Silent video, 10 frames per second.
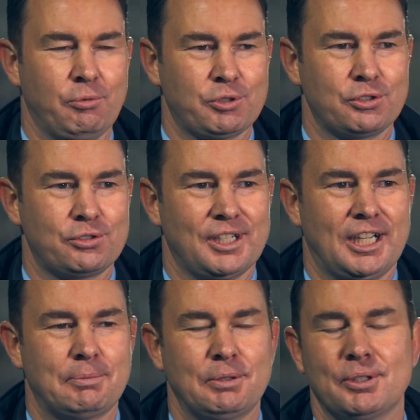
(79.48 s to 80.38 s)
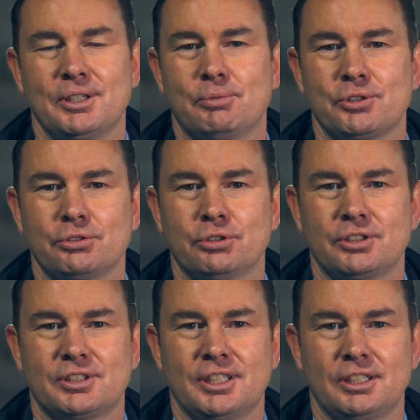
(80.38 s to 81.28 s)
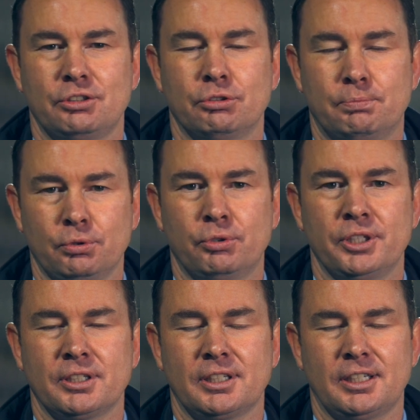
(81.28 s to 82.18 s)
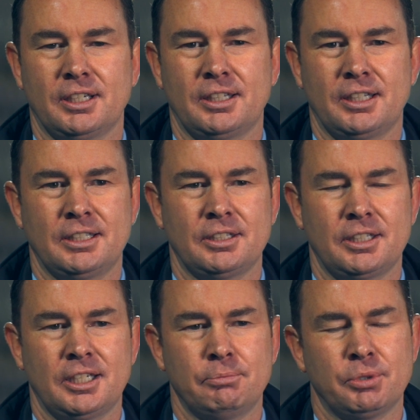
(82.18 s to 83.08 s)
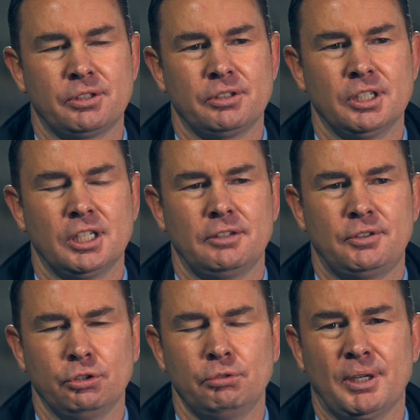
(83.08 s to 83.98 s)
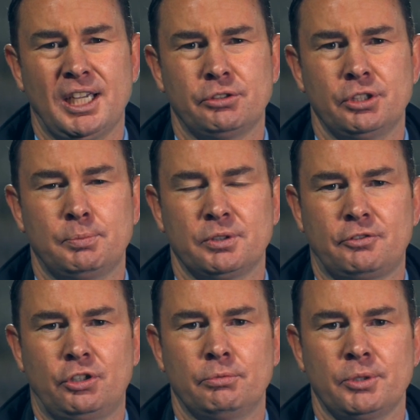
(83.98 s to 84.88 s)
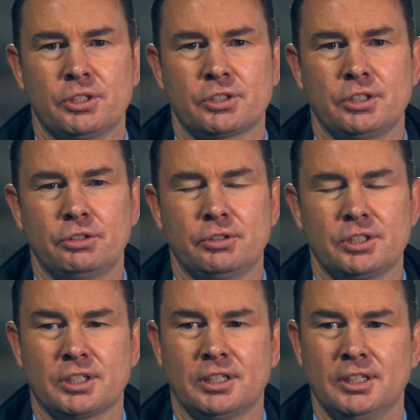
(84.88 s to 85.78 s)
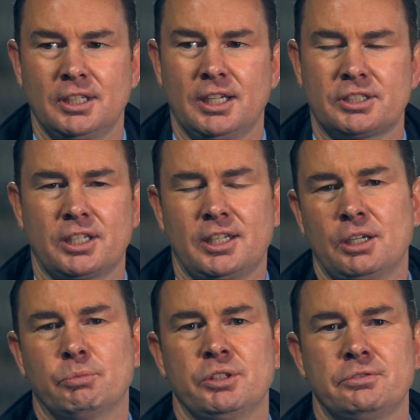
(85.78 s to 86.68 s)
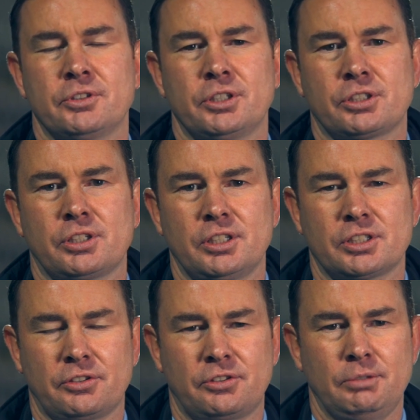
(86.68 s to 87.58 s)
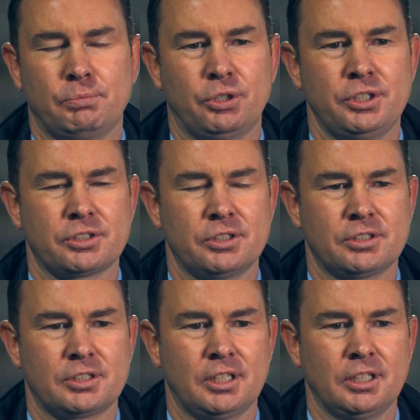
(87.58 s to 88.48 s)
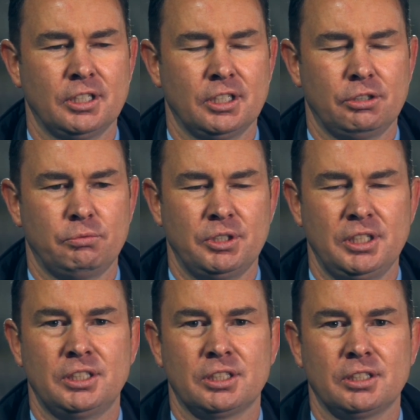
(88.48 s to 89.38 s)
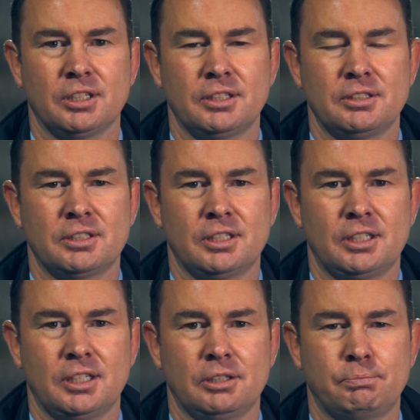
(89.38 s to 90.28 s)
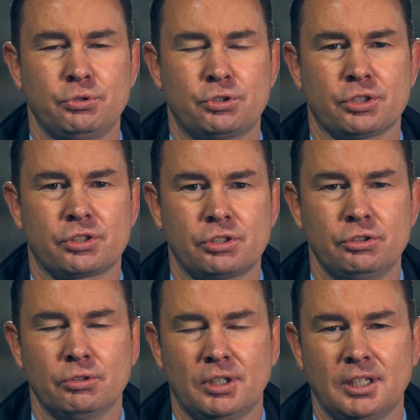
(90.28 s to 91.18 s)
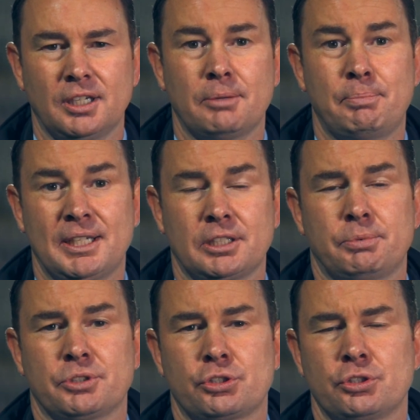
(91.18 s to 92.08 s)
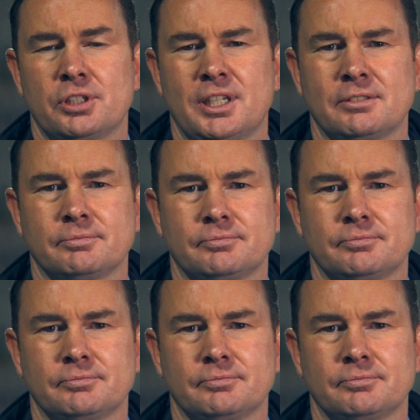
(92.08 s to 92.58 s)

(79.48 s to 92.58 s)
I wasn't too happy when the whistle got, you know, blown at the end of the game. But if you look back on the performance, you know, it's a great win for us. It's a 3 points that we need, and it puts us, you know, in a better position tonight.